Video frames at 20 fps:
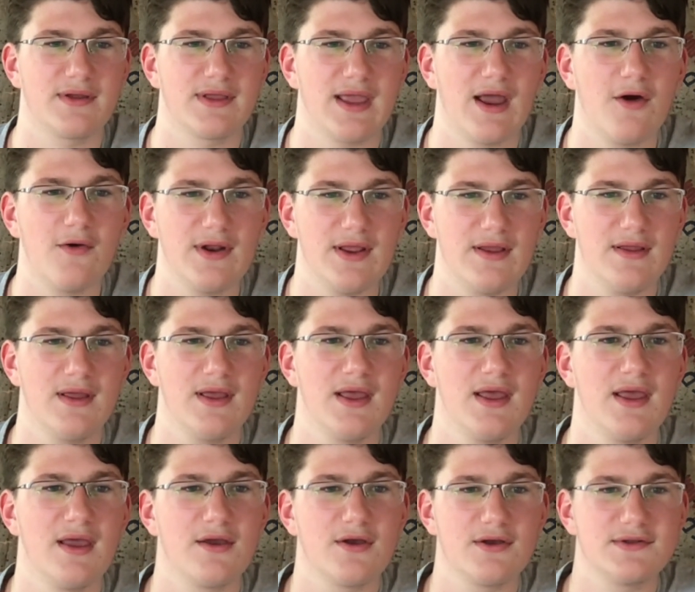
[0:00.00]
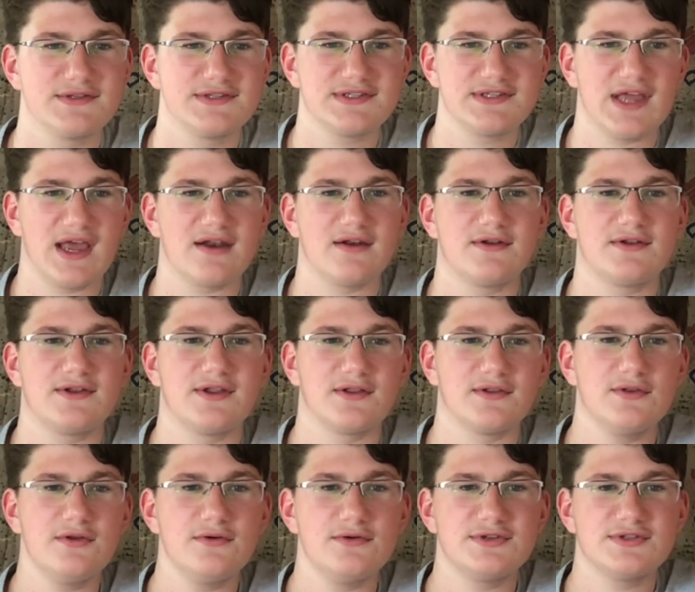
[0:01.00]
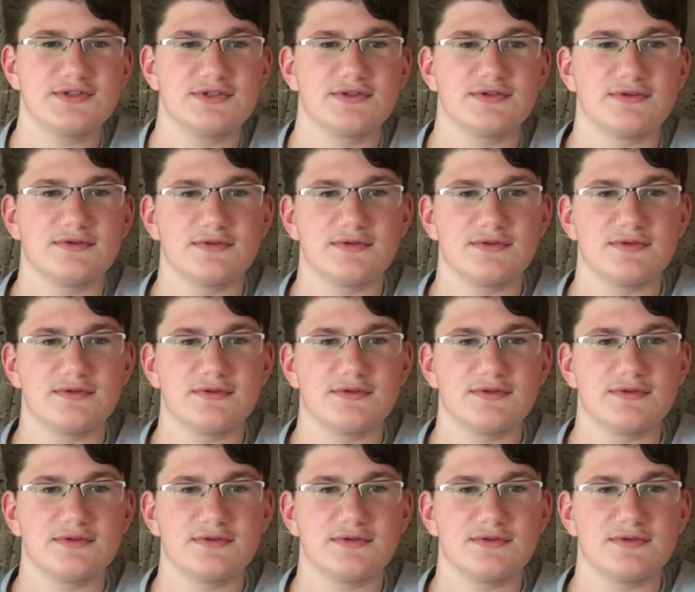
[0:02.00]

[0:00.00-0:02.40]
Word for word: County could stand to lose,